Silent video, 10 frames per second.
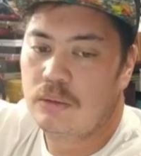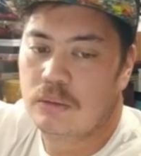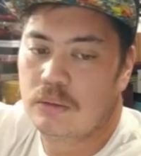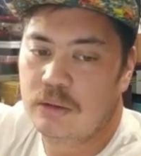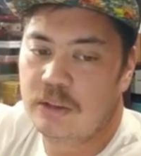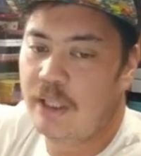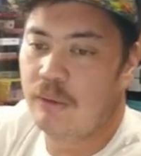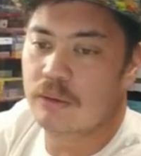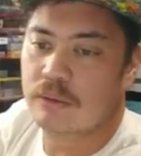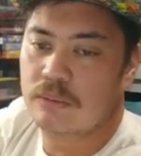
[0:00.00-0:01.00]
Ooh, what's
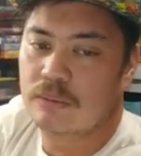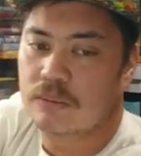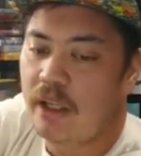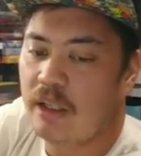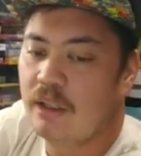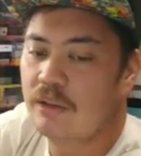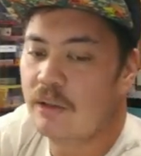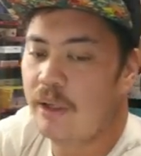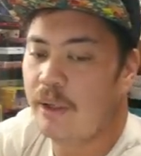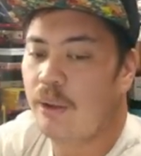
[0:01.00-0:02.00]
that one? It
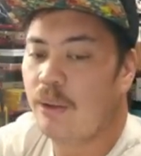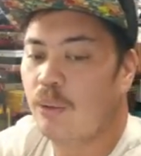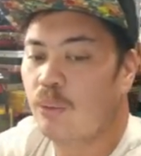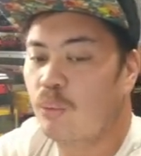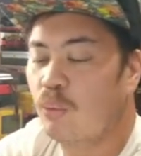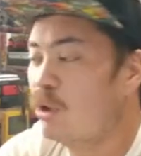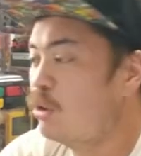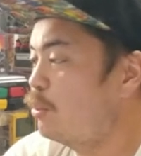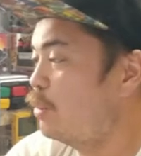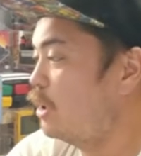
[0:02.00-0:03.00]
is a
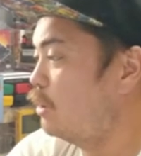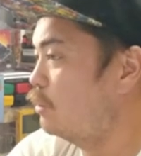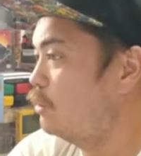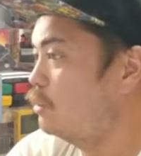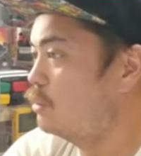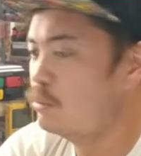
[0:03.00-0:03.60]
Whirlpid.